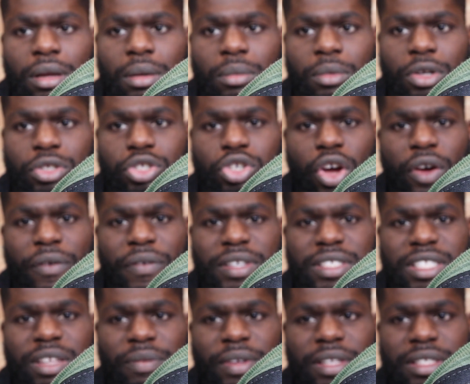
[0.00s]
not sure if
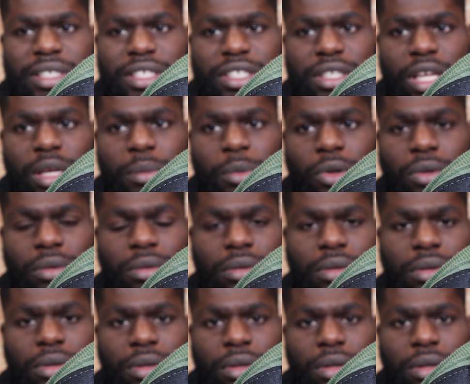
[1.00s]
it's the vintage label.
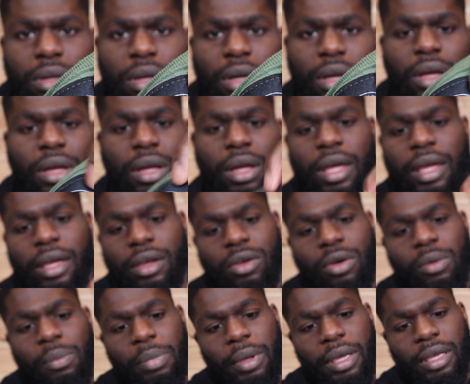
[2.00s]
It
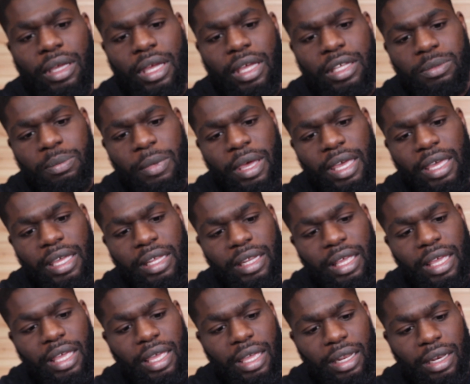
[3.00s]
could be. It's made
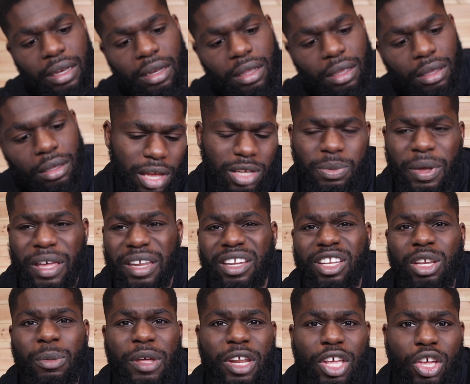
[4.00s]
in
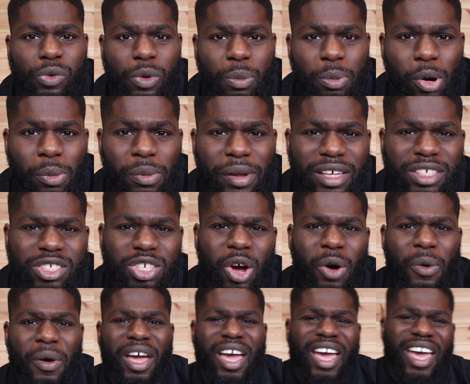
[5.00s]
Dominican Republic,
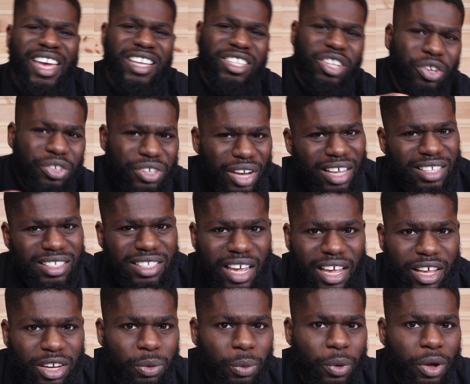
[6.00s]
so it's on that
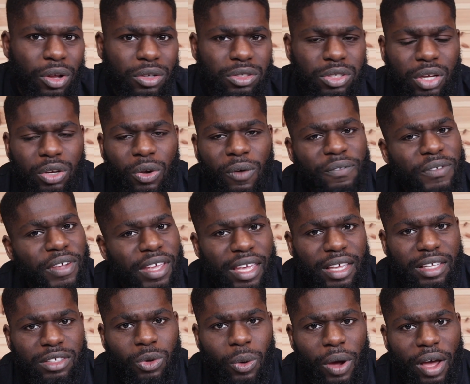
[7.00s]
side of the world, so I don't think
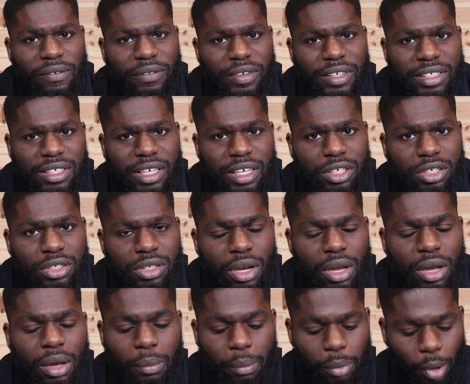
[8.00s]
it's quite vintage,
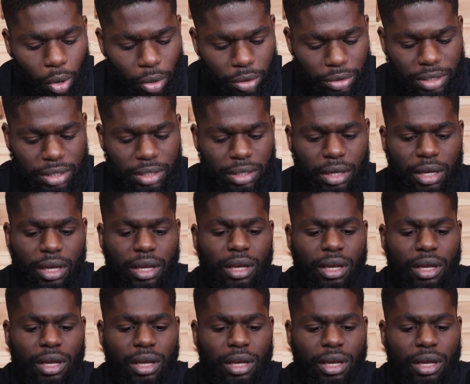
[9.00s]
but